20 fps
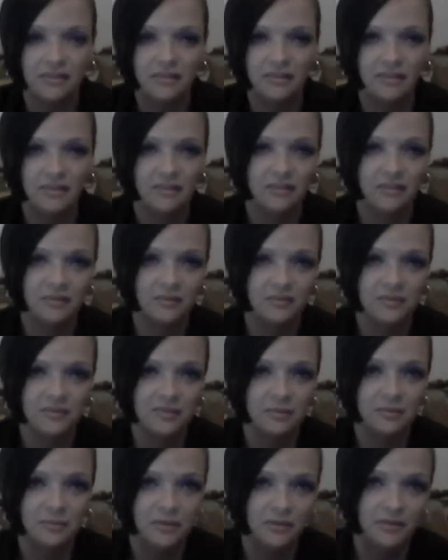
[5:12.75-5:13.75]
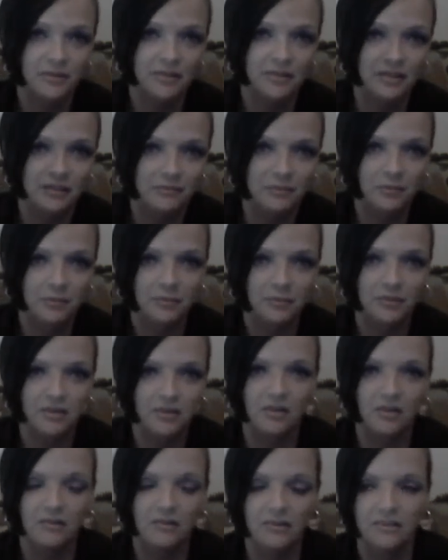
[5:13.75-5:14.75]
uh, or to the building, if you want to
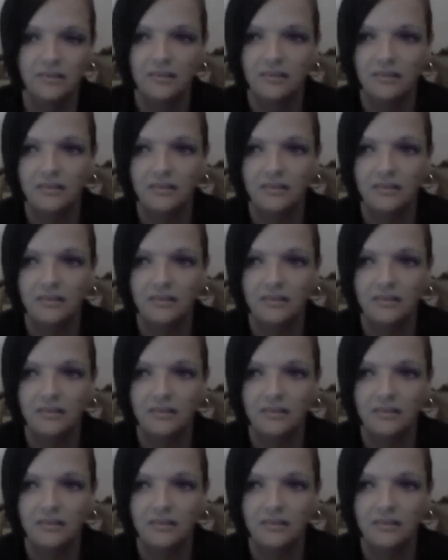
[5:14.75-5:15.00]
call it.